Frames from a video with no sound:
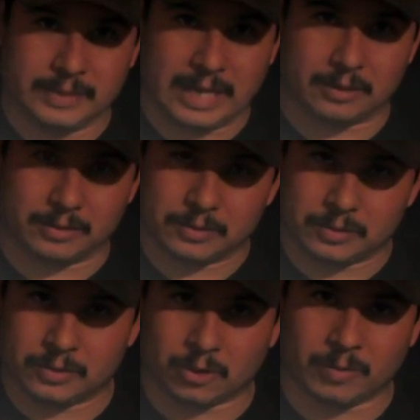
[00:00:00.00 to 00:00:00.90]
Now,
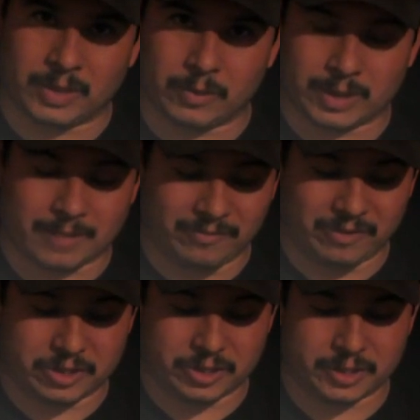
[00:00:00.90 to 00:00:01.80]
normally when I'm
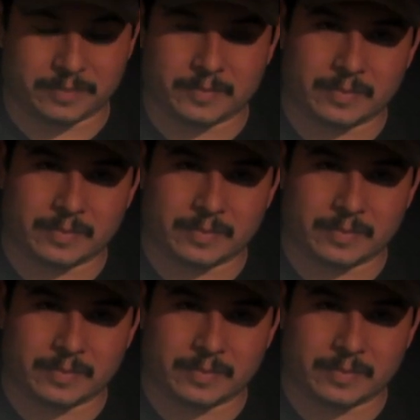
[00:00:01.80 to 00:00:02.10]
fishing,